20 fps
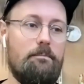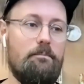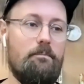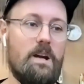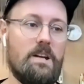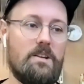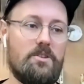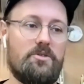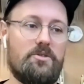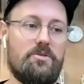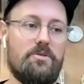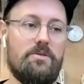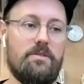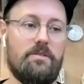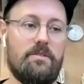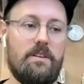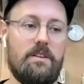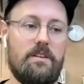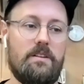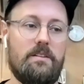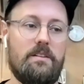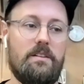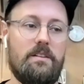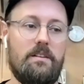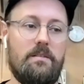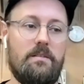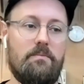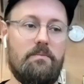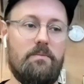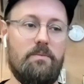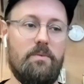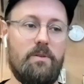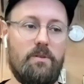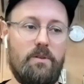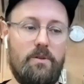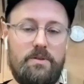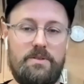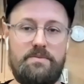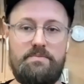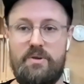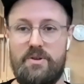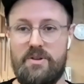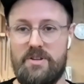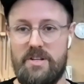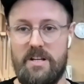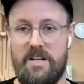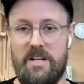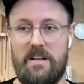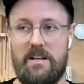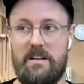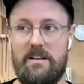make sure that we're always pushing